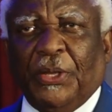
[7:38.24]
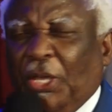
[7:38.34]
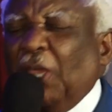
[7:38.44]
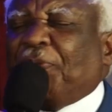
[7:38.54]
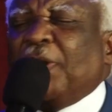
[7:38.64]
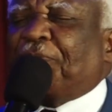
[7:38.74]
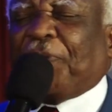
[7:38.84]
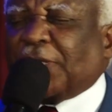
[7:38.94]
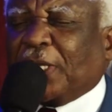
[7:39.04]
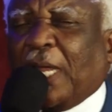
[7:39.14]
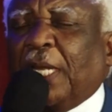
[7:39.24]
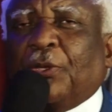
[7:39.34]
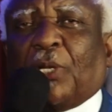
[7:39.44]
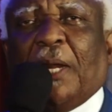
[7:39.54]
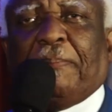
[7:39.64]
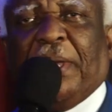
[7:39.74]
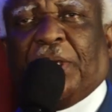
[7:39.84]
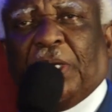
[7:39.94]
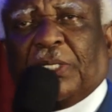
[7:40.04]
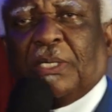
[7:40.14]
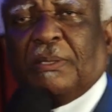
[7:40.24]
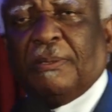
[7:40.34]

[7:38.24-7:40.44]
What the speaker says: Even physically, you can't make it.